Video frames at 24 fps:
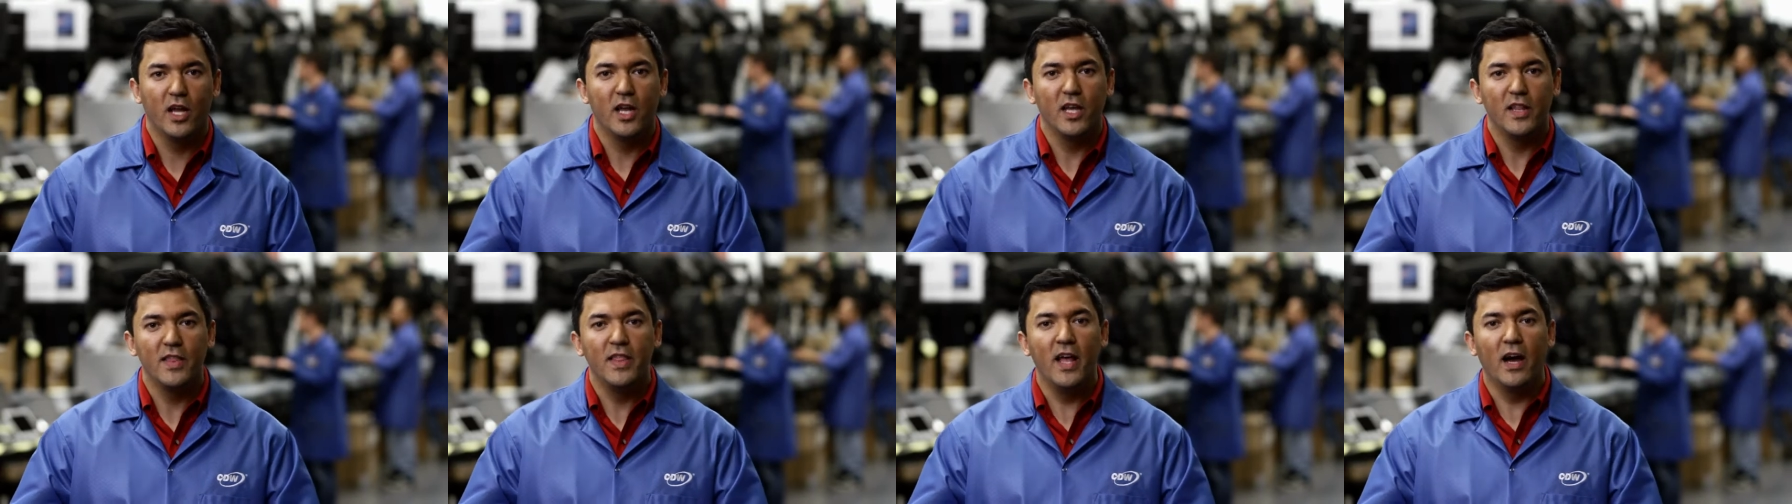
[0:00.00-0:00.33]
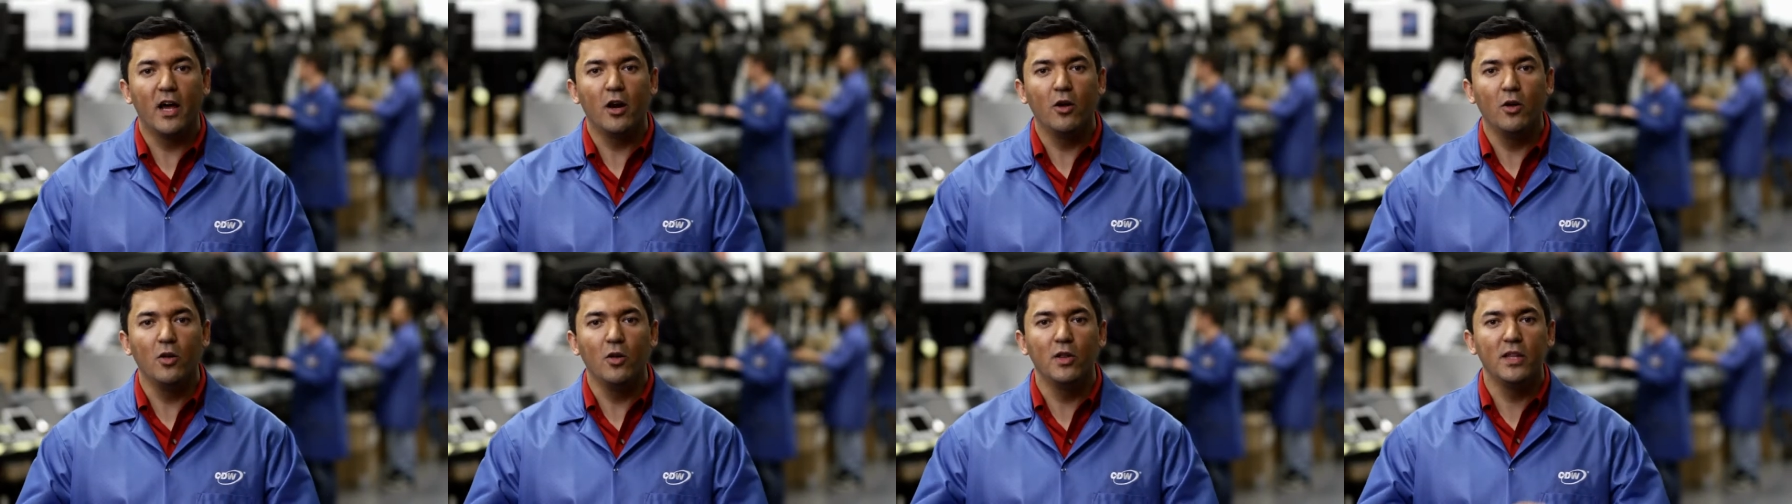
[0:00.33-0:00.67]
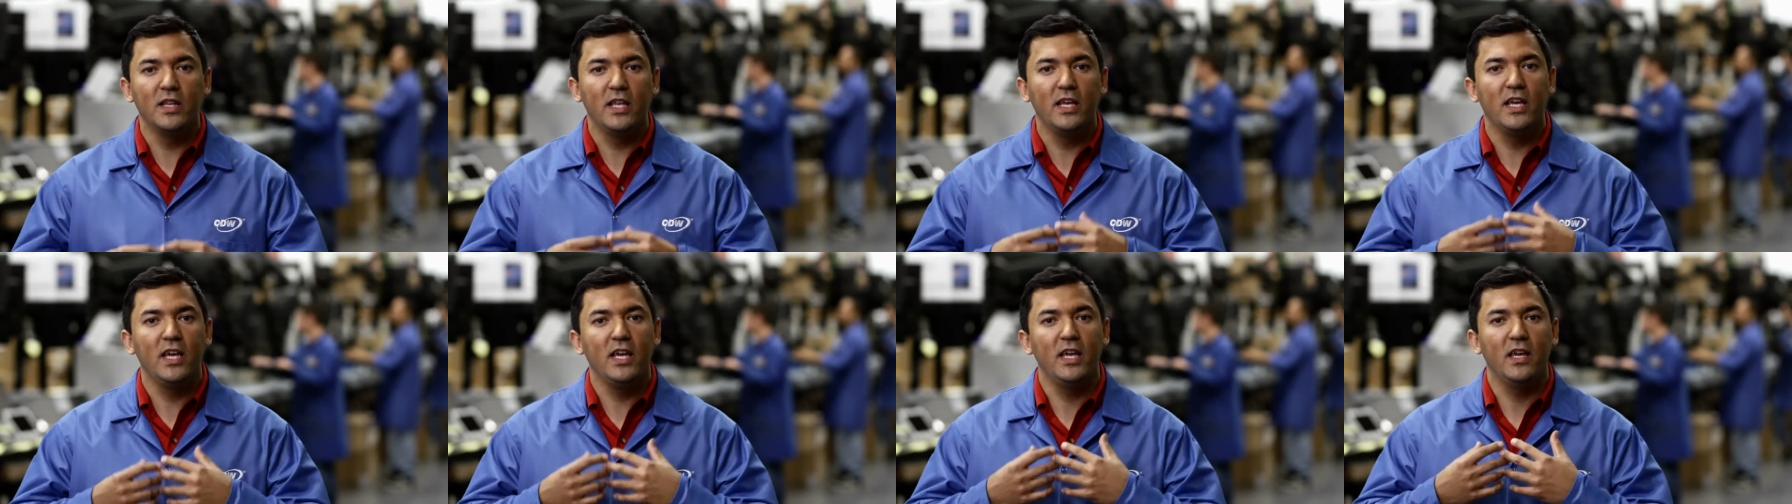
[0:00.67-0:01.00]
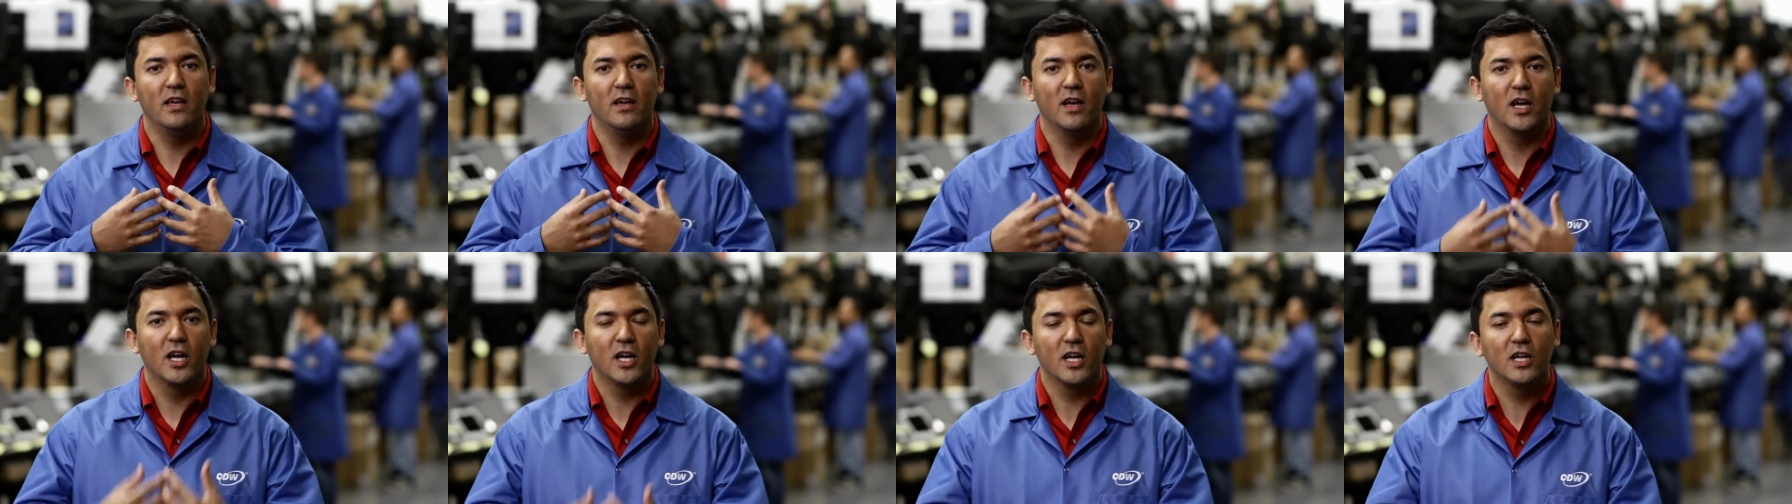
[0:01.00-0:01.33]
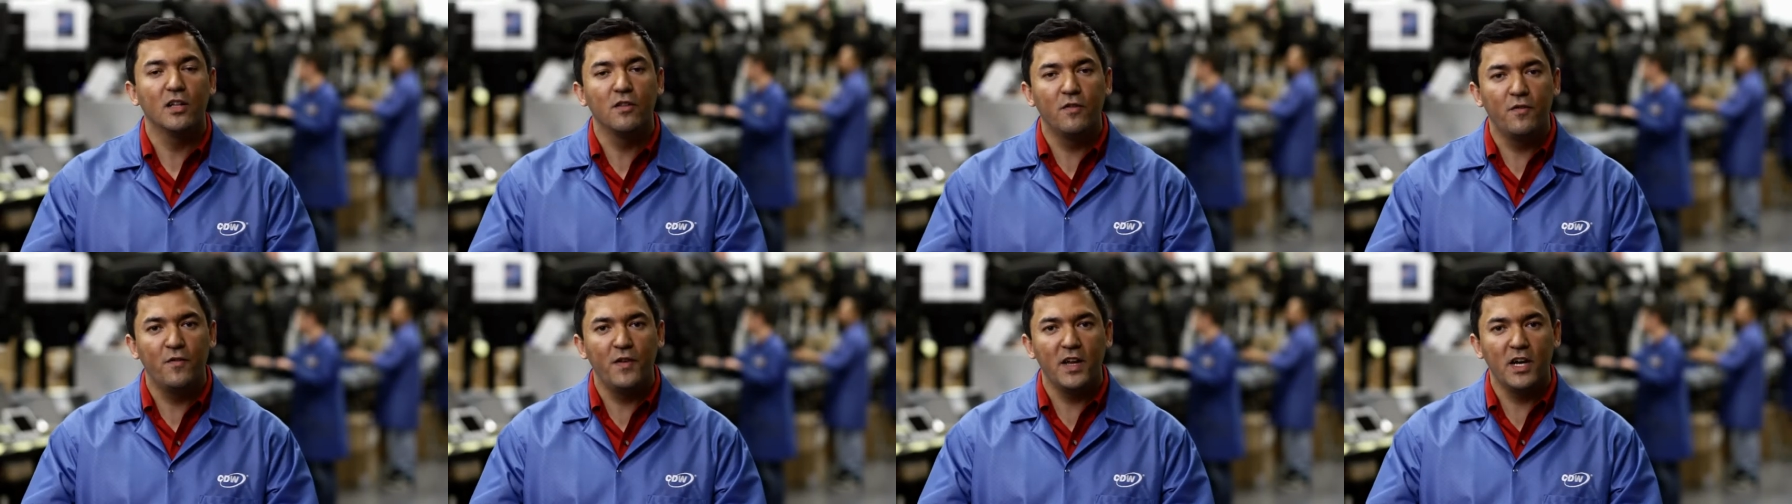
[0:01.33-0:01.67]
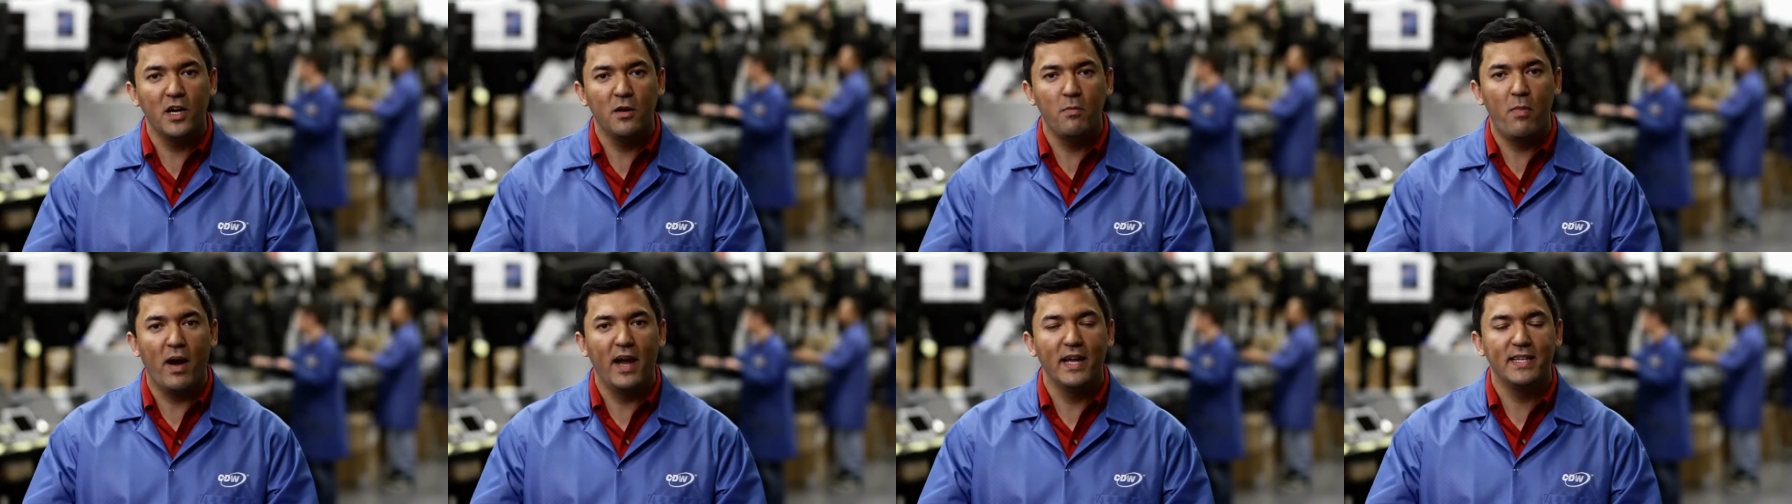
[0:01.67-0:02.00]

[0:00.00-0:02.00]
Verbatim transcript: is not only configured by